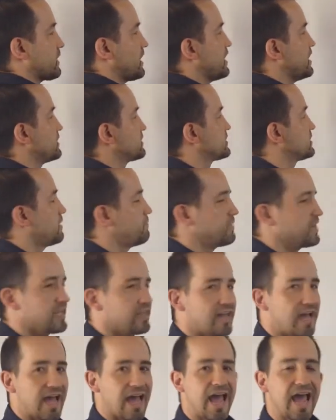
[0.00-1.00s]
is somebody
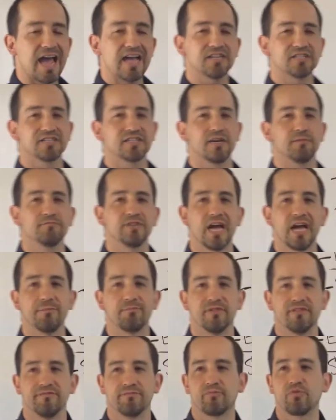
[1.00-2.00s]
that has some type
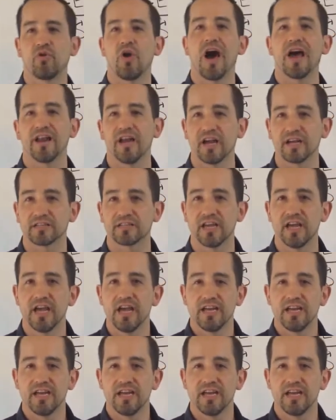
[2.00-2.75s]
of product.